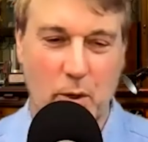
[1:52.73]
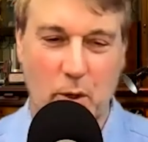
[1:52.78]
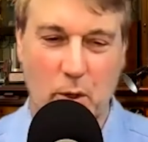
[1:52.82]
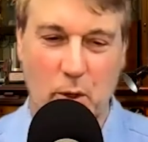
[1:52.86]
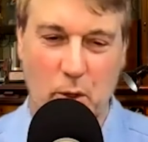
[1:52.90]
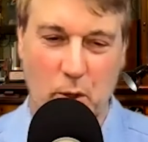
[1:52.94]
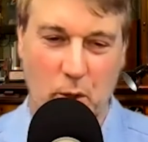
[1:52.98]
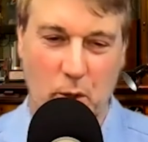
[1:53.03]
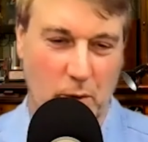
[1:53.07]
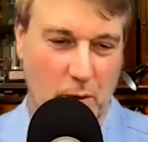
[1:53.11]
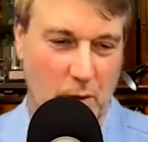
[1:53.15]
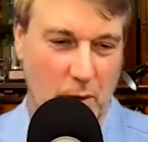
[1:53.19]
know,
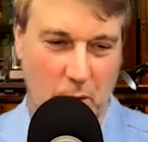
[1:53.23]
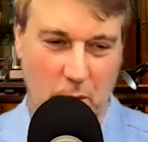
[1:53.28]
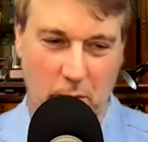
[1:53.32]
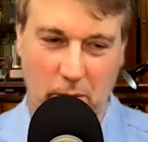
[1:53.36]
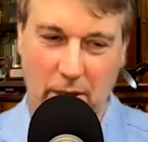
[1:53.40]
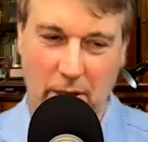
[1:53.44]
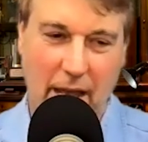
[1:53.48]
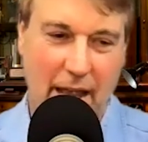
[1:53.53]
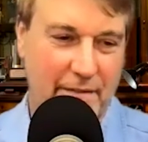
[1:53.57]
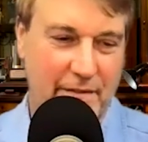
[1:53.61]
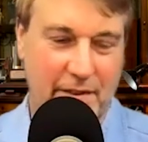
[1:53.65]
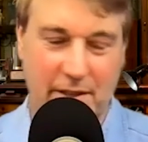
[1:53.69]
your
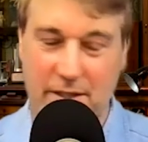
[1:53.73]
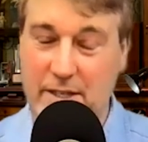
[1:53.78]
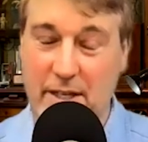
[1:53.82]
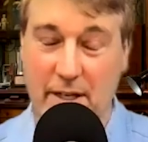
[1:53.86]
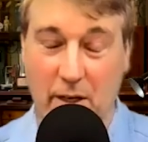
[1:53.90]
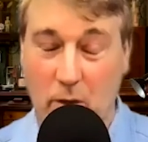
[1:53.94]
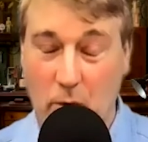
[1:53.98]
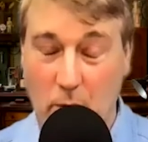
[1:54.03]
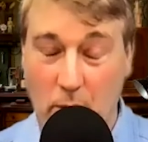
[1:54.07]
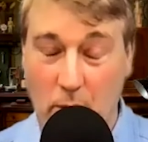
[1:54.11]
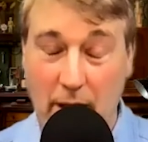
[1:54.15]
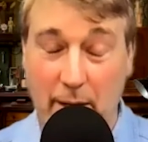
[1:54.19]
your life
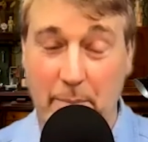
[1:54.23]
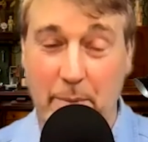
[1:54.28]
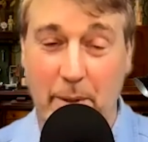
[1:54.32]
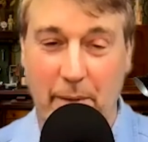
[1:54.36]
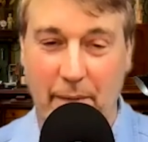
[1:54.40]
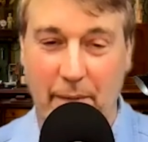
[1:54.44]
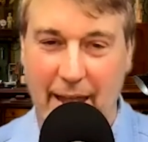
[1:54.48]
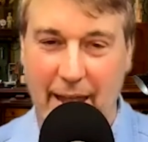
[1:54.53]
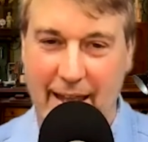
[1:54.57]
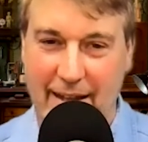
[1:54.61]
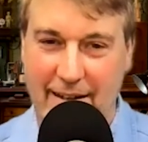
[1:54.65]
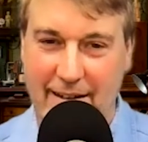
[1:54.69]
is
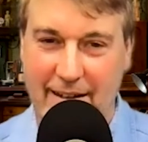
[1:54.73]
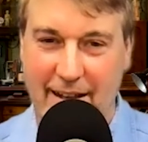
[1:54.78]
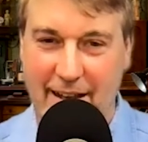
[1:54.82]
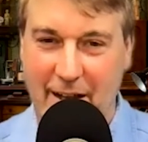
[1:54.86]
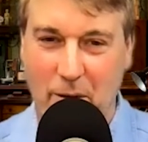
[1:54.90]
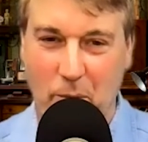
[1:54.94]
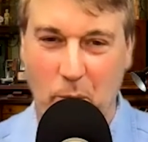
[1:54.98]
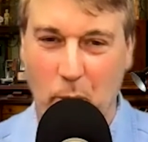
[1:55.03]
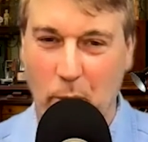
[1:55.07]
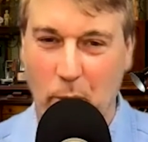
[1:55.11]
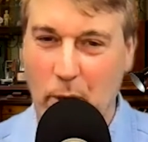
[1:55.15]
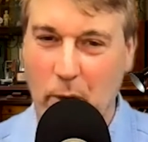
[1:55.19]
incredible and
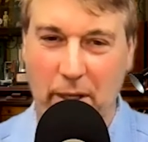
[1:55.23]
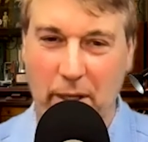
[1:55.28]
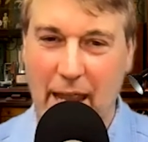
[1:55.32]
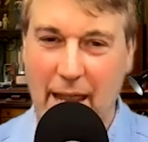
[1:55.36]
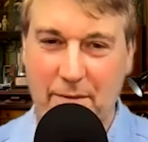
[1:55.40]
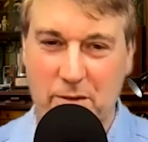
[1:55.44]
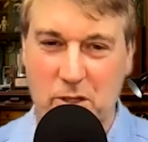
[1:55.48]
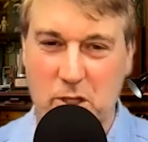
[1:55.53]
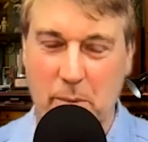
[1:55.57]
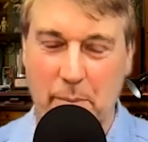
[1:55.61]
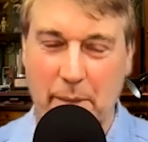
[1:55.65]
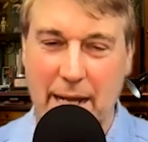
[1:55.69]
I we
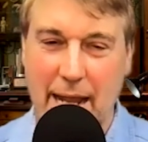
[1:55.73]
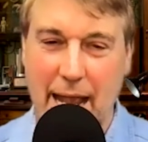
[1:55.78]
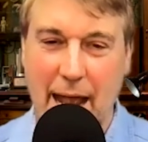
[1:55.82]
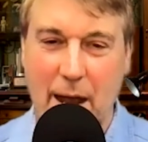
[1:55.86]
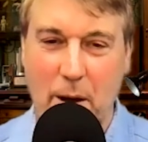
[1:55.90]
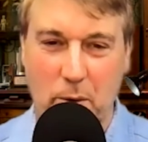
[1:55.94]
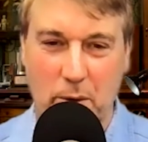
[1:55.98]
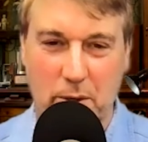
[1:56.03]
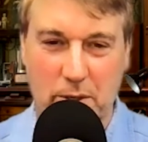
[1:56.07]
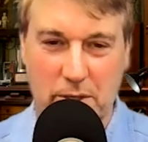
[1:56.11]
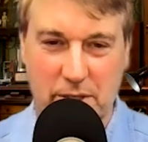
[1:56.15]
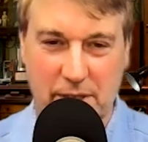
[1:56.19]
only have so
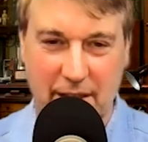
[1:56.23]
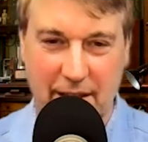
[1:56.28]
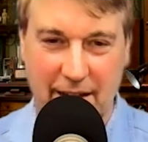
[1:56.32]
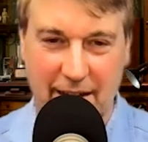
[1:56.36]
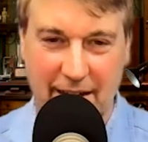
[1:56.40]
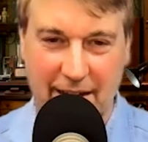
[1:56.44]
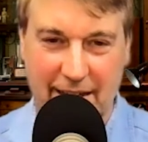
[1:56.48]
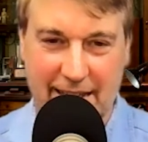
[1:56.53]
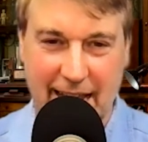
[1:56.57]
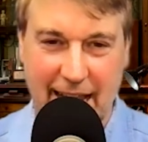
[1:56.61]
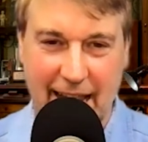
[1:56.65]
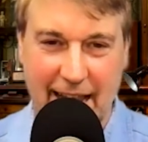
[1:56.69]
many hours
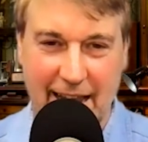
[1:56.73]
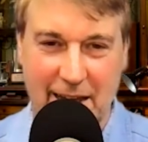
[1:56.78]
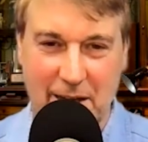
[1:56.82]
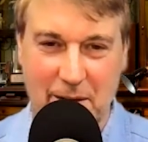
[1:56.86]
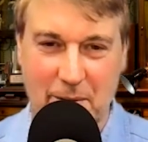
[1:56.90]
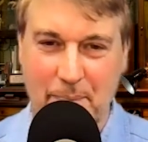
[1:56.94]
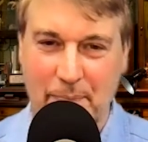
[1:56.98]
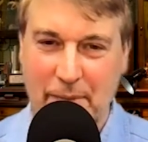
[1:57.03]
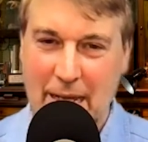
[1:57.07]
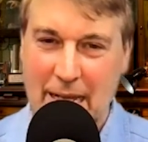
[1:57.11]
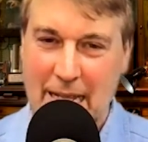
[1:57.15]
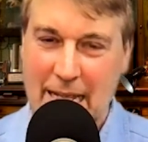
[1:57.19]
in a
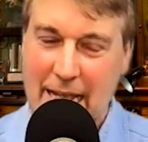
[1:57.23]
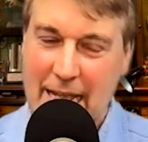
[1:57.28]
day.